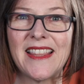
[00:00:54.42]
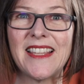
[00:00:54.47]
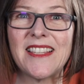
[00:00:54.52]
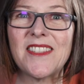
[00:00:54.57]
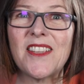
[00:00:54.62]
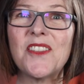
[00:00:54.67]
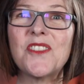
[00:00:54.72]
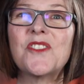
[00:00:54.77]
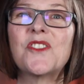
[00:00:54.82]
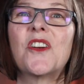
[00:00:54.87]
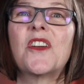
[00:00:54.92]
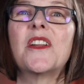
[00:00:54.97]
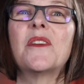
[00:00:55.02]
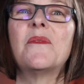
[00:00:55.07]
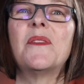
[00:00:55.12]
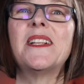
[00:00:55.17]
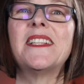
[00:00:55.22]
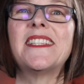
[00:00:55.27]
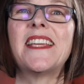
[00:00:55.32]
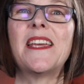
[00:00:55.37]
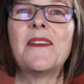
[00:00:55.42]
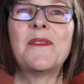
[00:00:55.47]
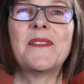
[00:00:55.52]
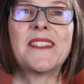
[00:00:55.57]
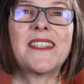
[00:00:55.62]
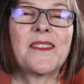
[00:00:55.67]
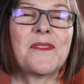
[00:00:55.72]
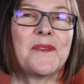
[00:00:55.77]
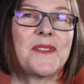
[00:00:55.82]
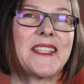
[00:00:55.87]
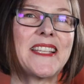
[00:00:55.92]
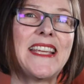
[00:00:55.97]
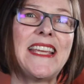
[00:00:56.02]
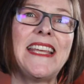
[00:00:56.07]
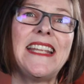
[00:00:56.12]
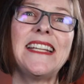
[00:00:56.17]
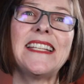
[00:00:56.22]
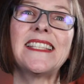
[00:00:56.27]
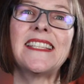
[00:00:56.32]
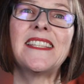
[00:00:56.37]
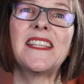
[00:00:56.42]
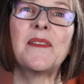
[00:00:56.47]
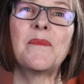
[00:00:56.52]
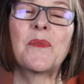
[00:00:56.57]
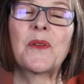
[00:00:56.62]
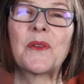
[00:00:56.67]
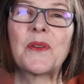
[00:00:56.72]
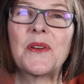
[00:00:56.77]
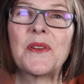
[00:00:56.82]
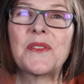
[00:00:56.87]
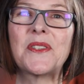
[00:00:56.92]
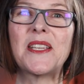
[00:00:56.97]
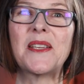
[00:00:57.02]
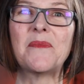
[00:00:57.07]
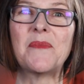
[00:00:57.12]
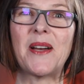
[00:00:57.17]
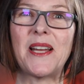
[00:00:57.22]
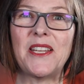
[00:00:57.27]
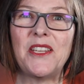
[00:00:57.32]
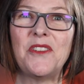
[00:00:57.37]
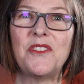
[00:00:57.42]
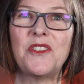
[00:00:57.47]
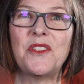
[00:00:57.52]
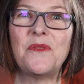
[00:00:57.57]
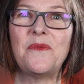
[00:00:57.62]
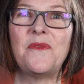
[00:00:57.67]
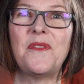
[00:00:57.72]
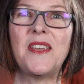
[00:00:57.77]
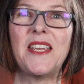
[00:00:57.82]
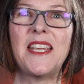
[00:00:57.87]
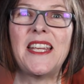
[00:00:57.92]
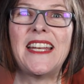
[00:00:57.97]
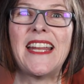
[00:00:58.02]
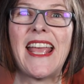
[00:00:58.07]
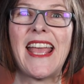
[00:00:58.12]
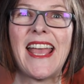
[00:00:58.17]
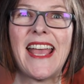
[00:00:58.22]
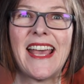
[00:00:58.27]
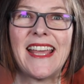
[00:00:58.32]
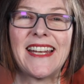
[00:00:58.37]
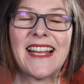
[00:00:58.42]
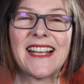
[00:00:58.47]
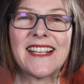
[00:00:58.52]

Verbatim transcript: This all started one day as I was innocently perusing my YouTube feed and